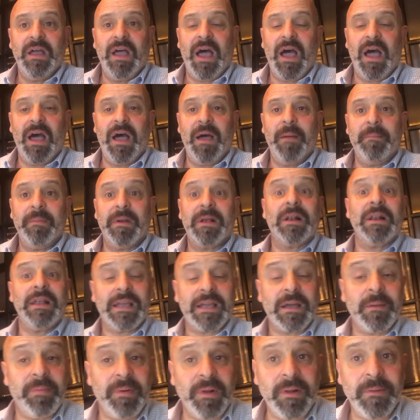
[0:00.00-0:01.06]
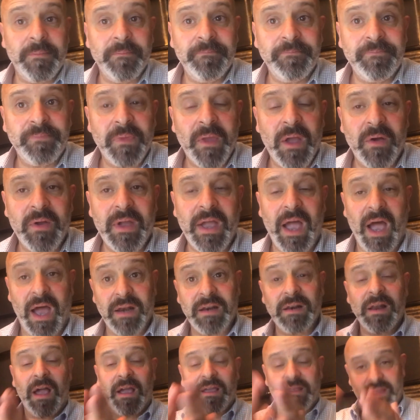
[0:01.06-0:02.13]
clickable. Okay,
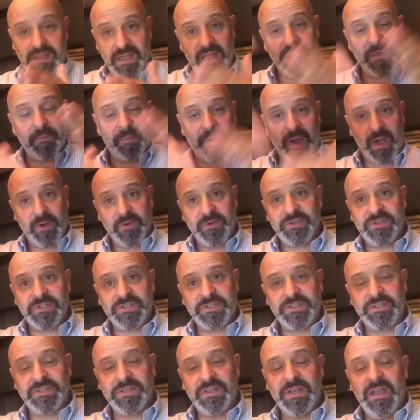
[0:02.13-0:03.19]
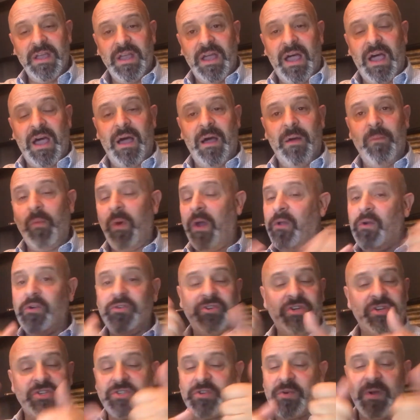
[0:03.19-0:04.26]
unlike the other posts where you're
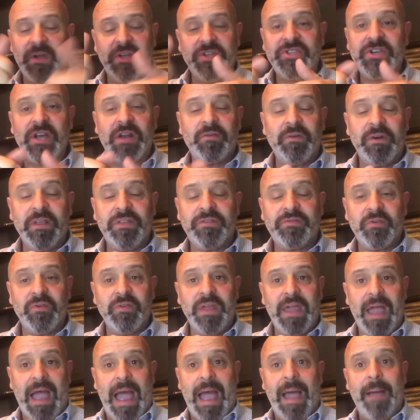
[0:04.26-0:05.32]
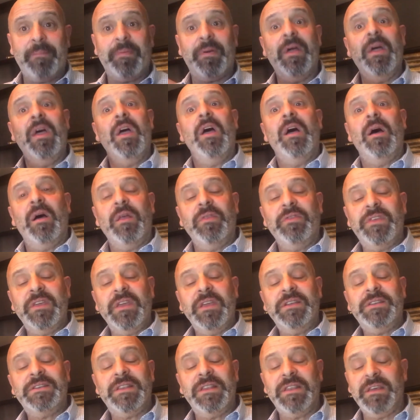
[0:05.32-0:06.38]
just doing it generally through the app,
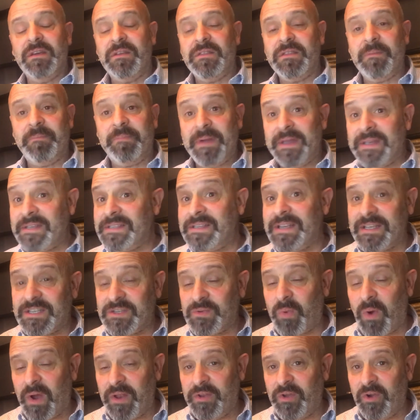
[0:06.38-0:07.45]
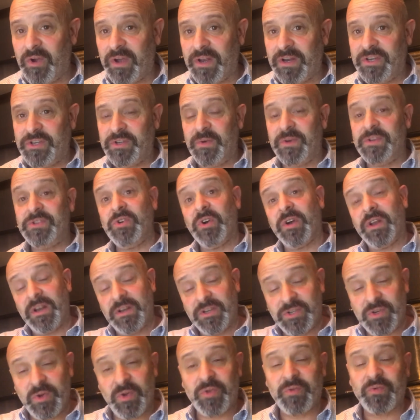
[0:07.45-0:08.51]
the business one you're going to do is you're going to
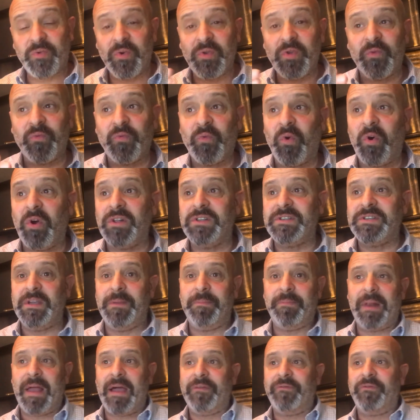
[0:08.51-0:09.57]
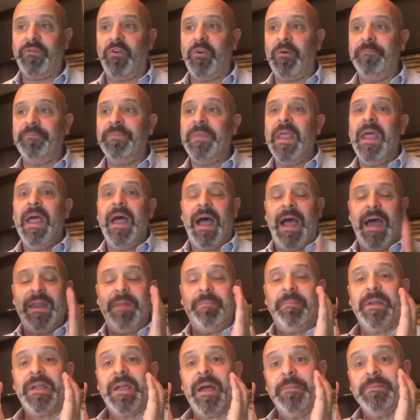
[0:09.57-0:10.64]
do through the Royaltie platform, and it
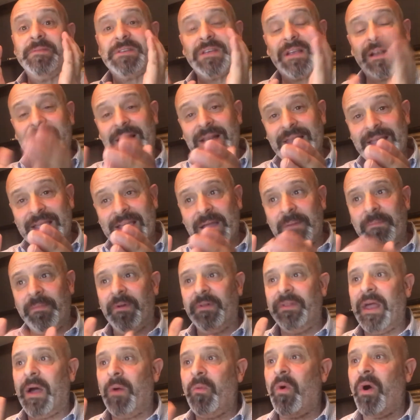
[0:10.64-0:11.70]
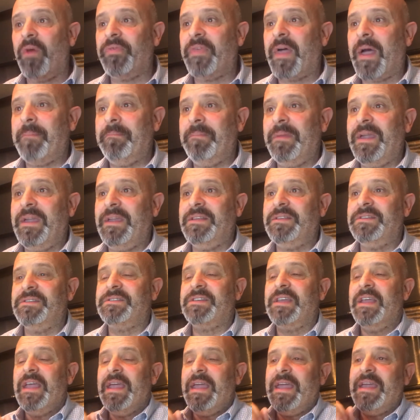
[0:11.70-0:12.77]
becomes clickable. Now what that means
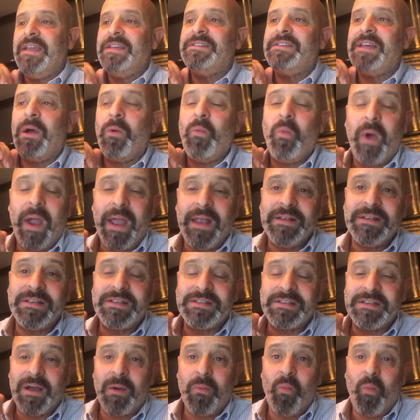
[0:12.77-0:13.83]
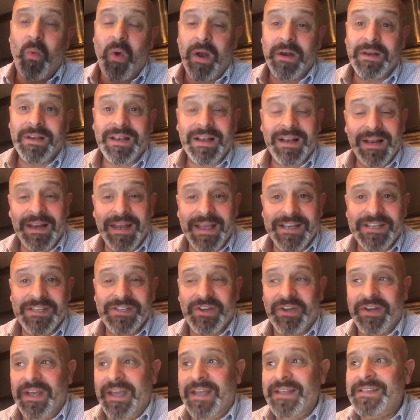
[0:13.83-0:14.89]
is that when someone clicks
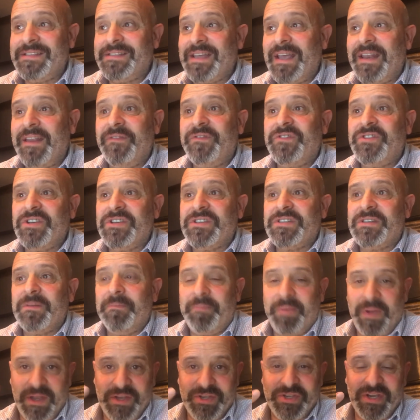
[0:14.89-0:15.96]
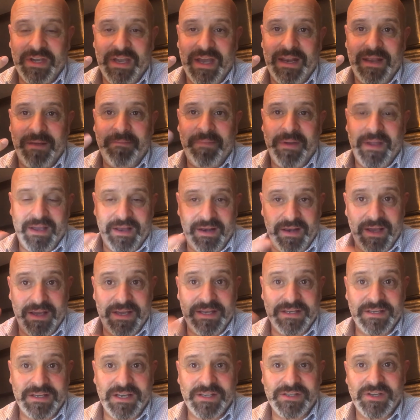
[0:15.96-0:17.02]
on it, instead of just the picture getting bigger like
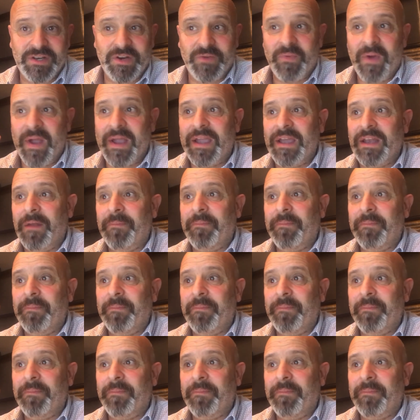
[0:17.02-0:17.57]
it does on a regular